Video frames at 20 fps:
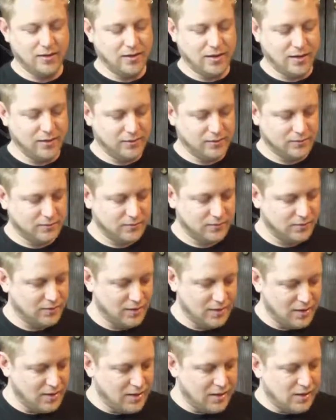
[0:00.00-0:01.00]

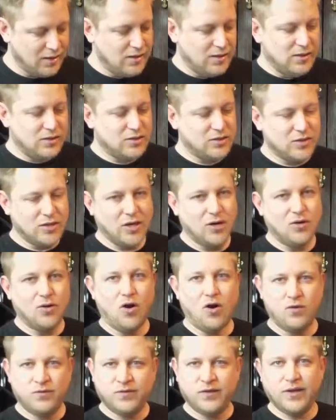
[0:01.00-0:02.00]
done. So
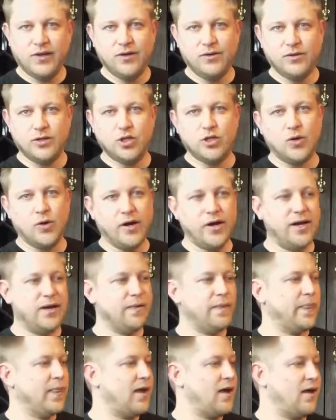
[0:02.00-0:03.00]
hopefully you enjoy
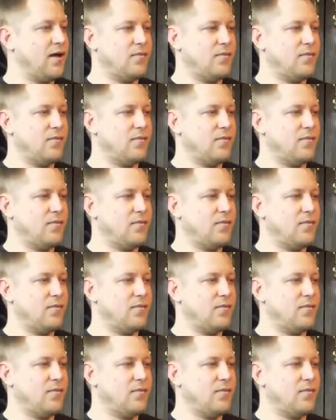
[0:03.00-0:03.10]
it.